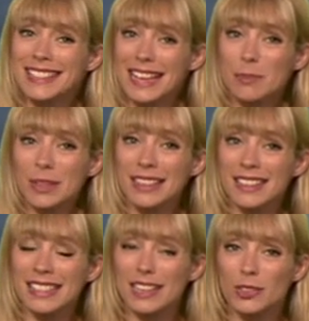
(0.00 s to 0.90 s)
Staying pretty
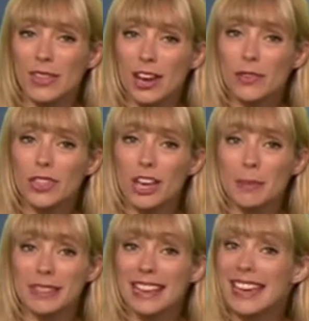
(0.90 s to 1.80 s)
unsettled then over the
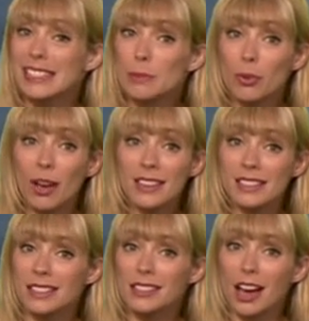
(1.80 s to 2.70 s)
coming days, some
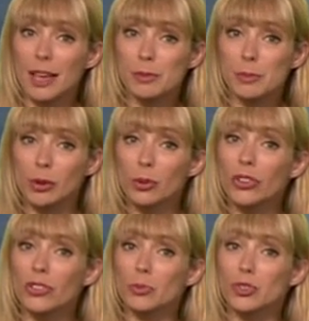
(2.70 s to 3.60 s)
brightness at times, but
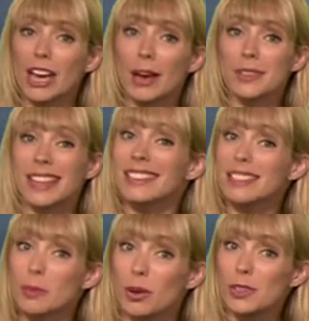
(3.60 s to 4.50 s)
also some showers and
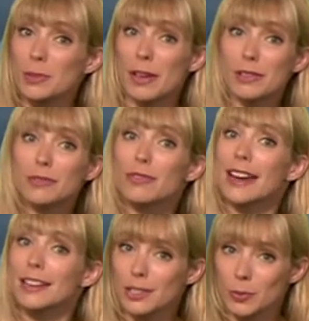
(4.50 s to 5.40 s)
some longer spells of
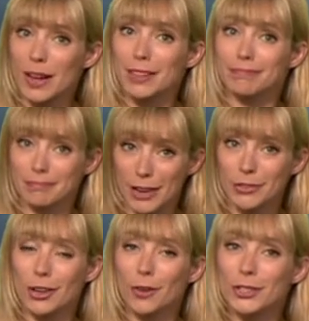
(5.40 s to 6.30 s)
rain as well.
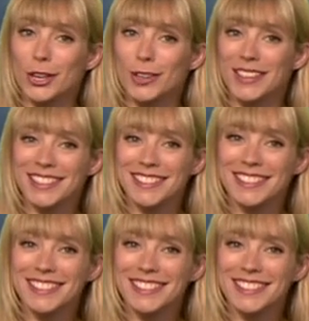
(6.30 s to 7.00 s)
Have a good afternoon.